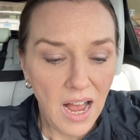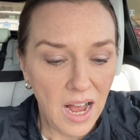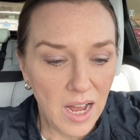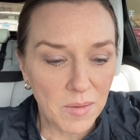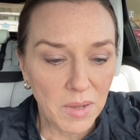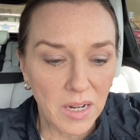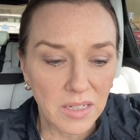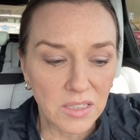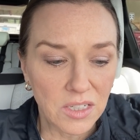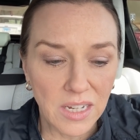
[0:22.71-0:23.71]
Um,
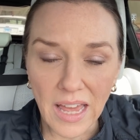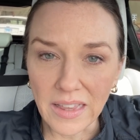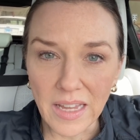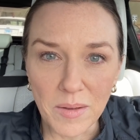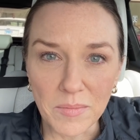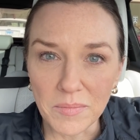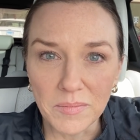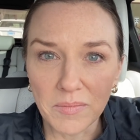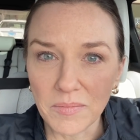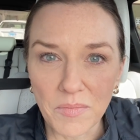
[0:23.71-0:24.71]
and to get
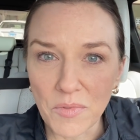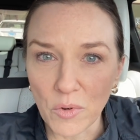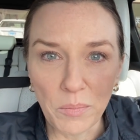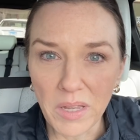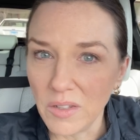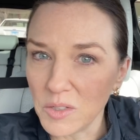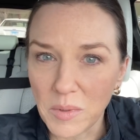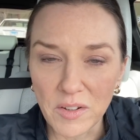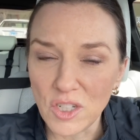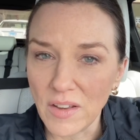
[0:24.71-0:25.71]
them through pills, we
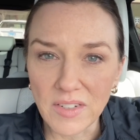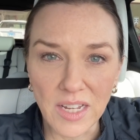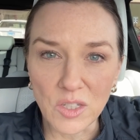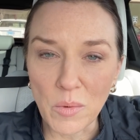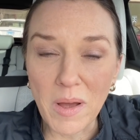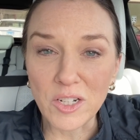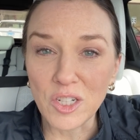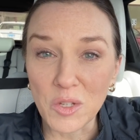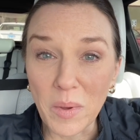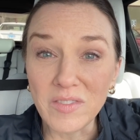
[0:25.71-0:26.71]
just have to take so much.
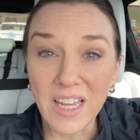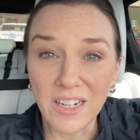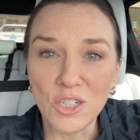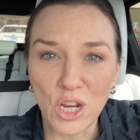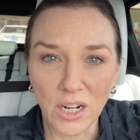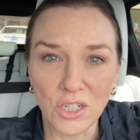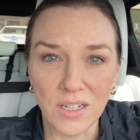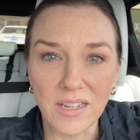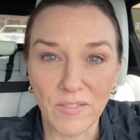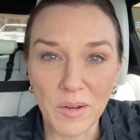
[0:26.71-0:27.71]
So we have to get
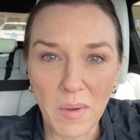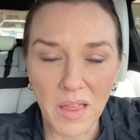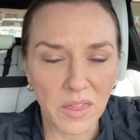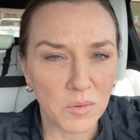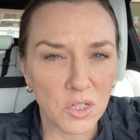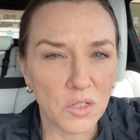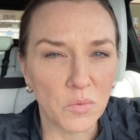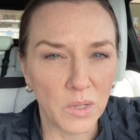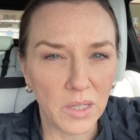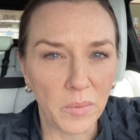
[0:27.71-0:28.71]
injections every month, which is
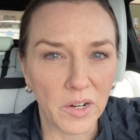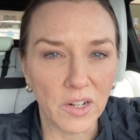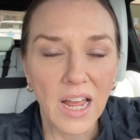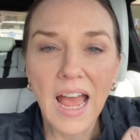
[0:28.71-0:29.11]
really weird.